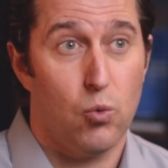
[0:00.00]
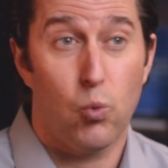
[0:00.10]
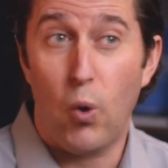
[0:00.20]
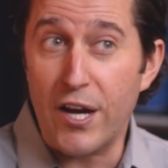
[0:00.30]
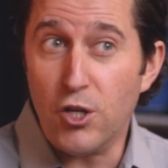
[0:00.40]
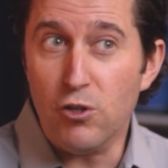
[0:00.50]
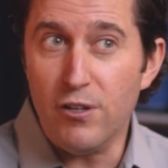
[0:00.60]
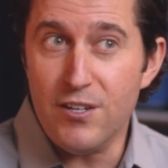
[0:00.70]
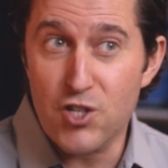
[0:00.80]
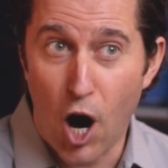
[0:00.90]

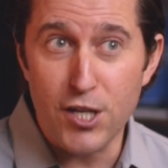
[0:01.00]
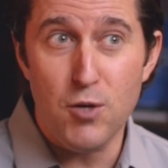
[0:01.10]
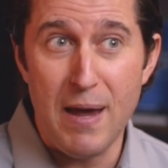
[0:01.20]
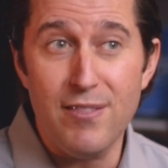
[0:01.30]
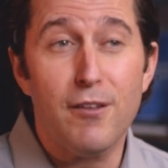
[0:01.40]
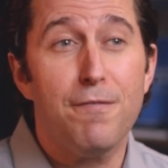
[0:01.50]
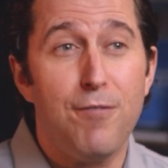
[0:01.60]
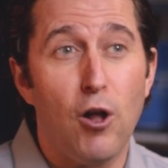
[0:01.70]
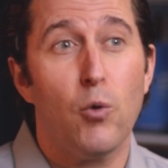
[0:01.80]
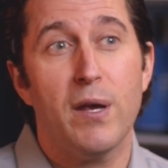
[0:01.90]
Regularly document the
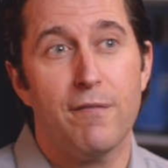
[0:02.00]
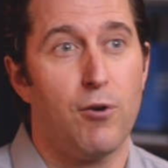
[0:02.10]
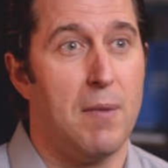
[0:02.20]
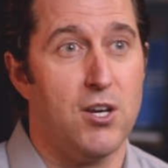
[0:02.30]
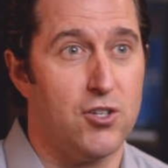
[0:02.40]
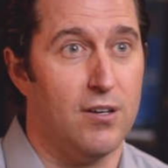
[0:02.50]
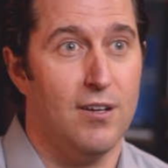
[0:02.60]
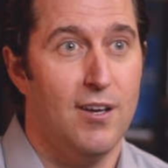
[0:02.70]
following information: